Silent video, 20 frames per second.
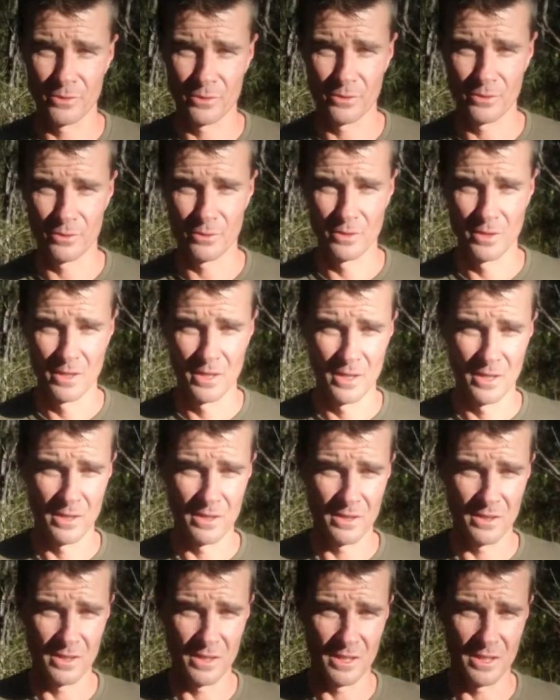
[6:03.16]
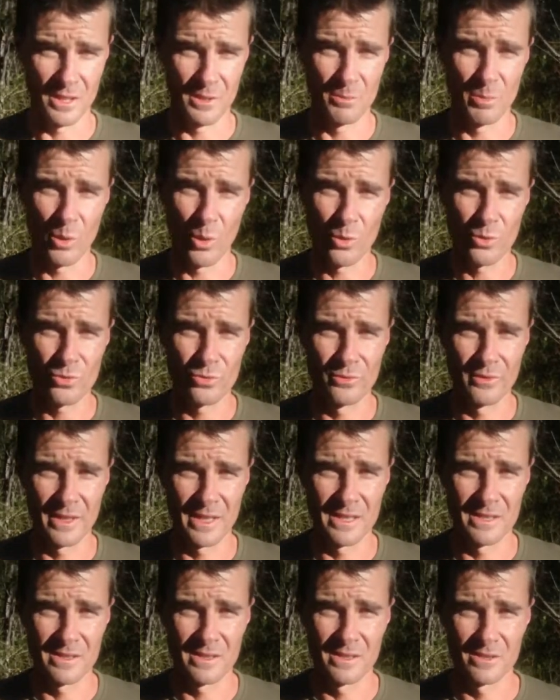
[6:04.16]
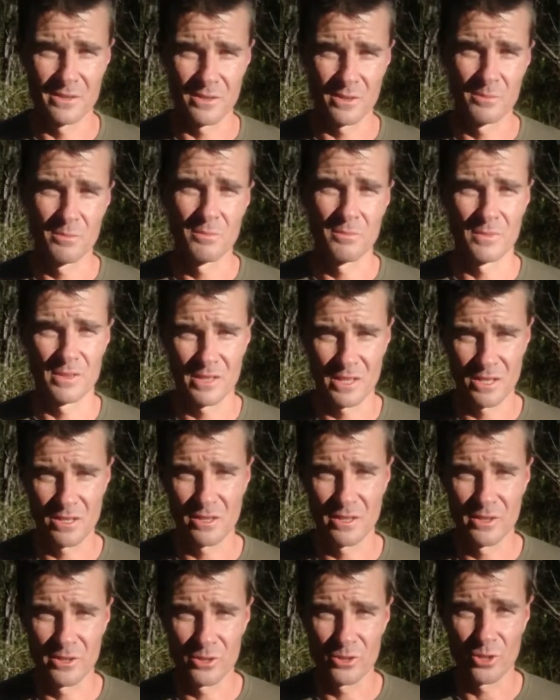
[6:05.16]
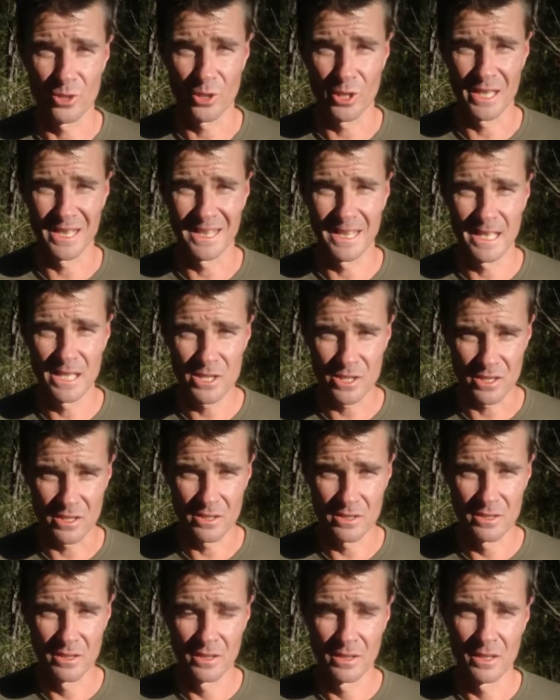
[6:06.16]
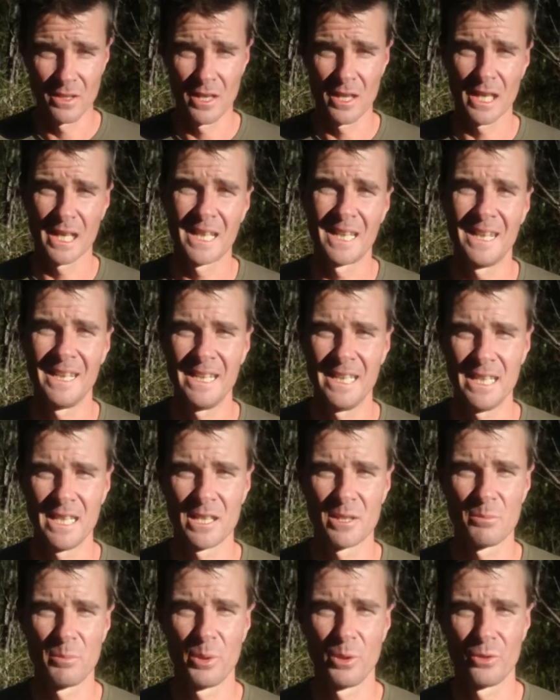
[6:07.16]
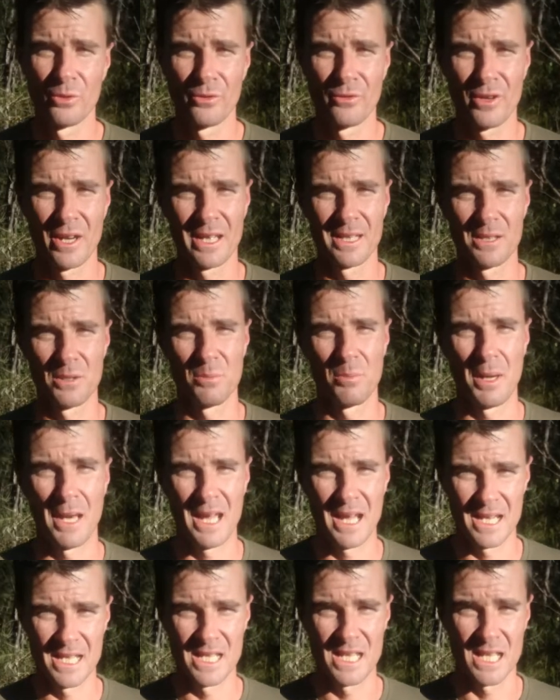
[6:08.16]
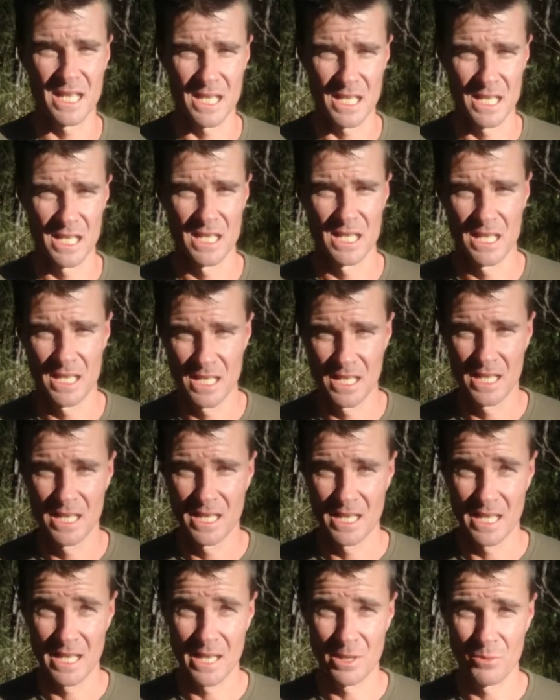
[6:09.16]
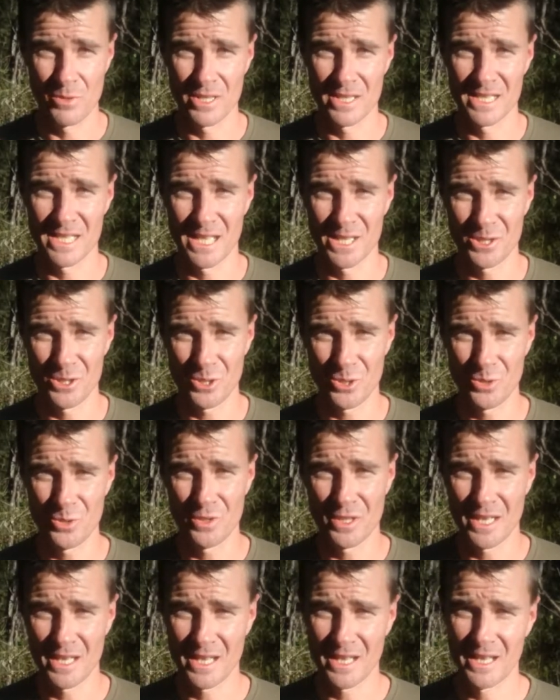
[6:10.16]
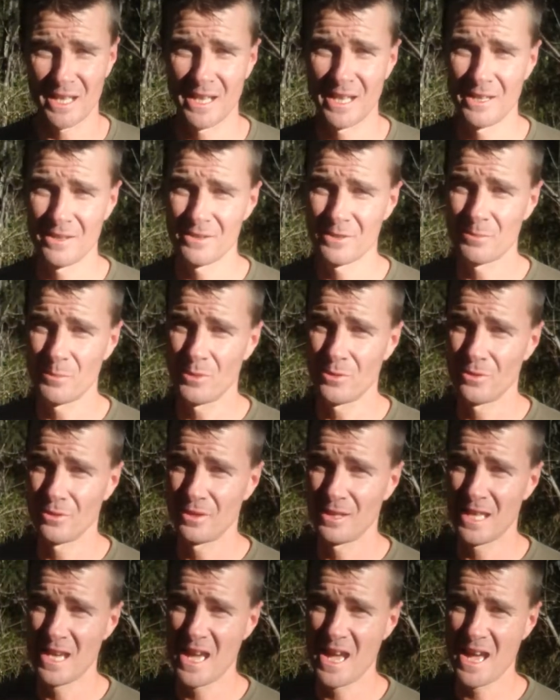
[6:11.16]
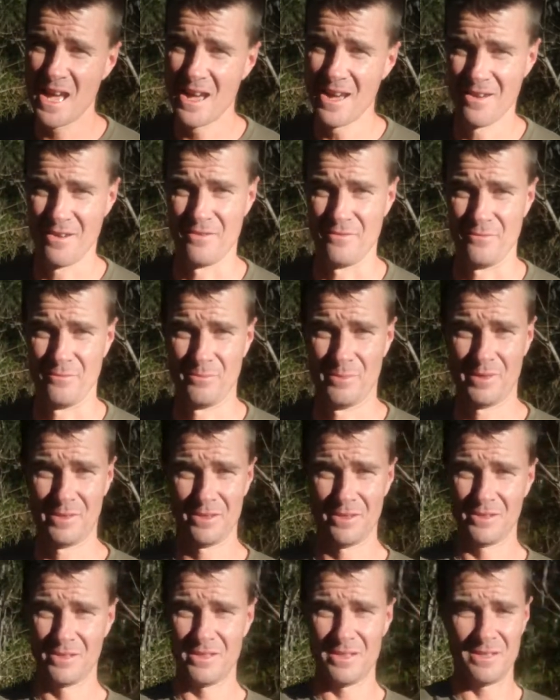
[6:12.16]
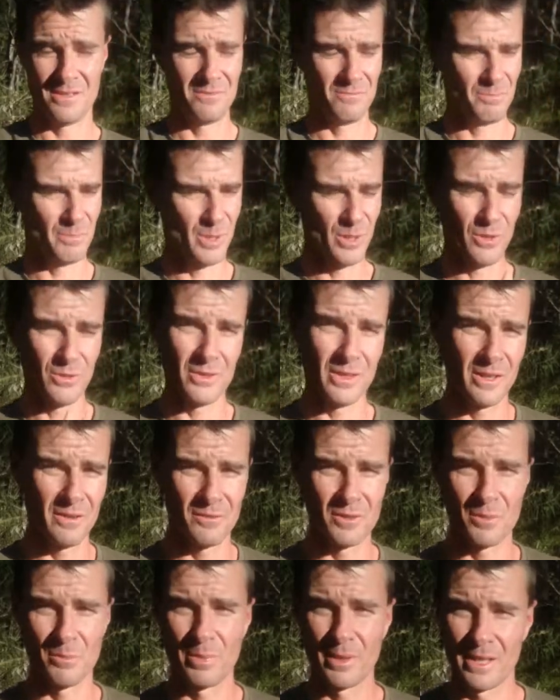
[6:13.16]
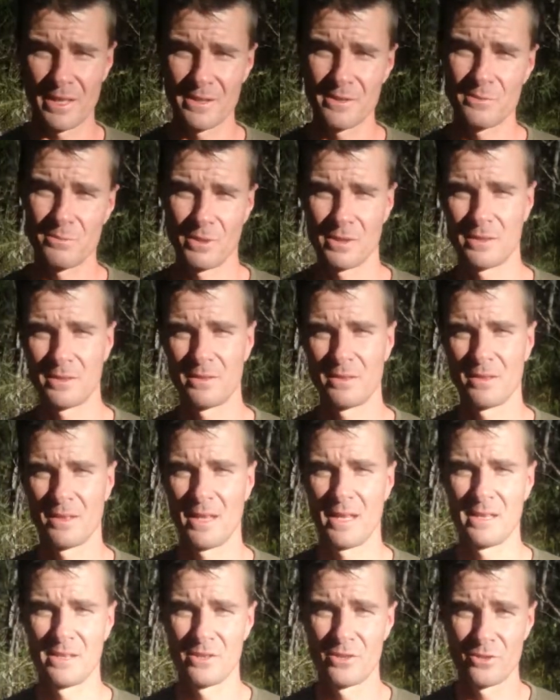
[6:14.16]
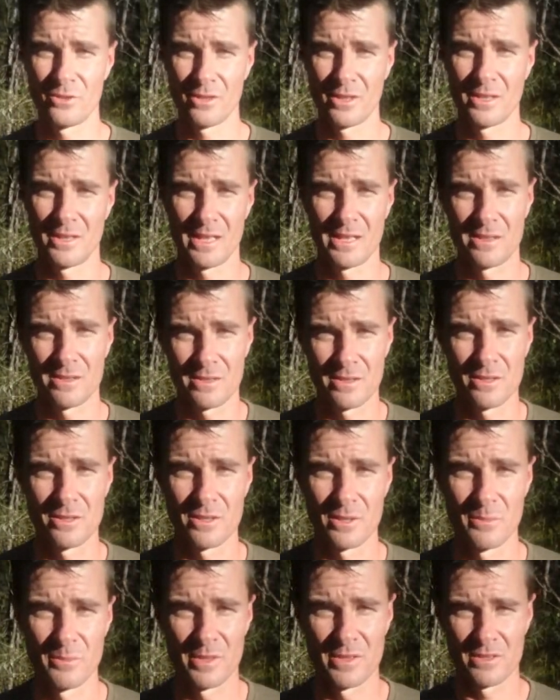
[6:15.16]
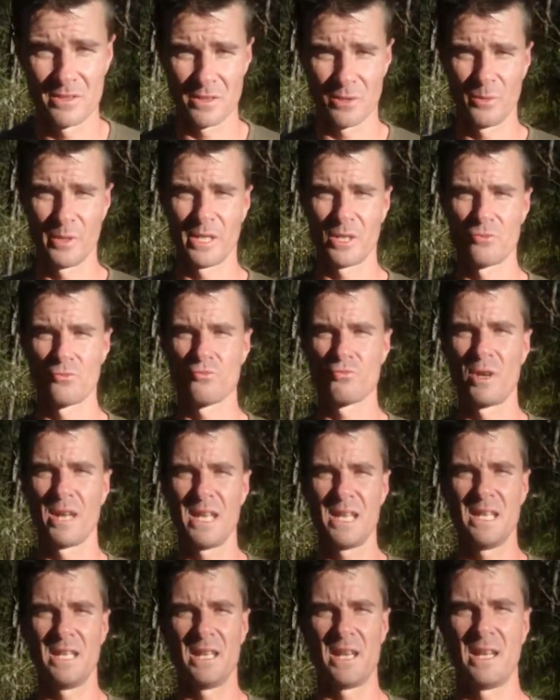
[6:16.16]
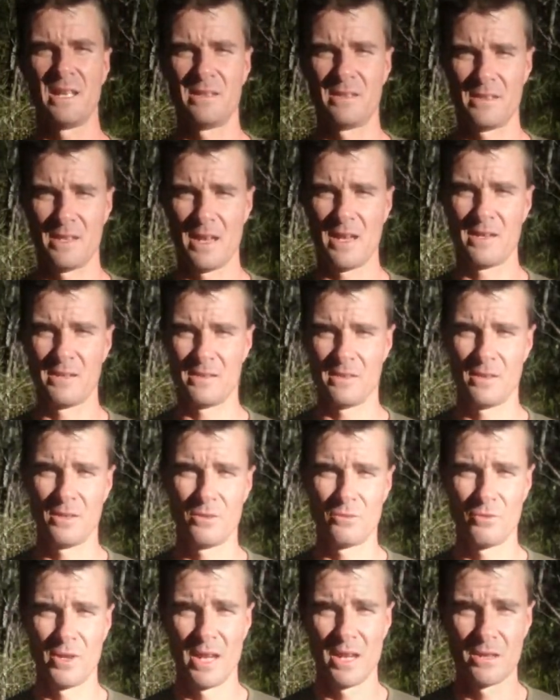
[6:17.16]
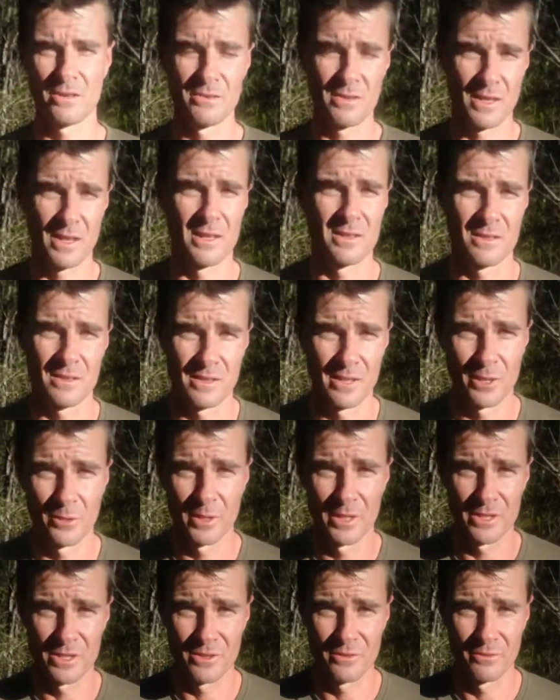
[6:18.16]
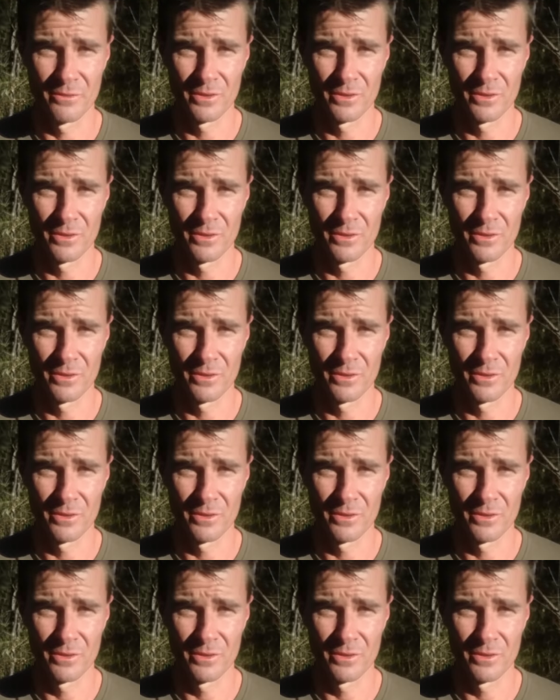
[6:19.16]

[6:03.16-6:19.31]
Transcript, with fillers: through the portal vein system, essentially the circulation, cleaning and purifying the blood. What does that do? That allows more love, because the purity of the blood is what, and the circulation system is, so we can radiate that around us in our energy